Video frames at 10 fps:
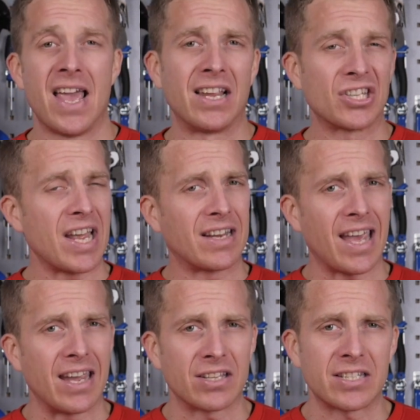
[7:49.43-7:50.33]
Instead,
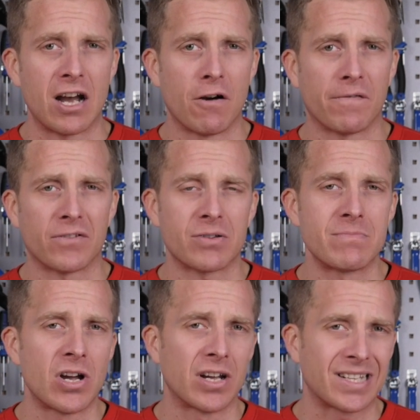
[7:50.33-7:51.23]
get yourself
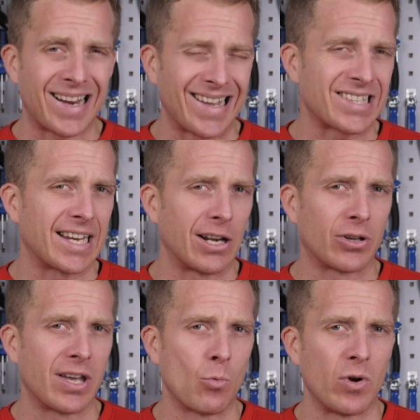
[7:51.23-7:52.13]
some nice classic
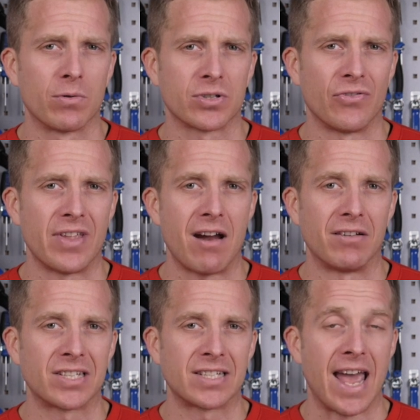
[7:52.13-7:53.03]
looking wheels on there
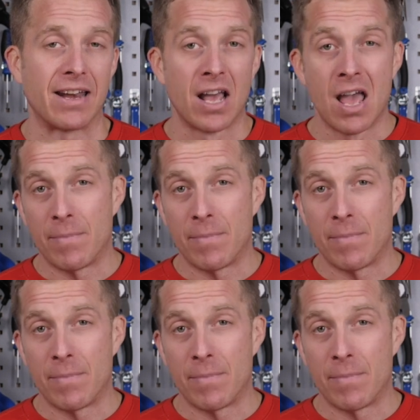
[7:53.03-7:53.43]
instead,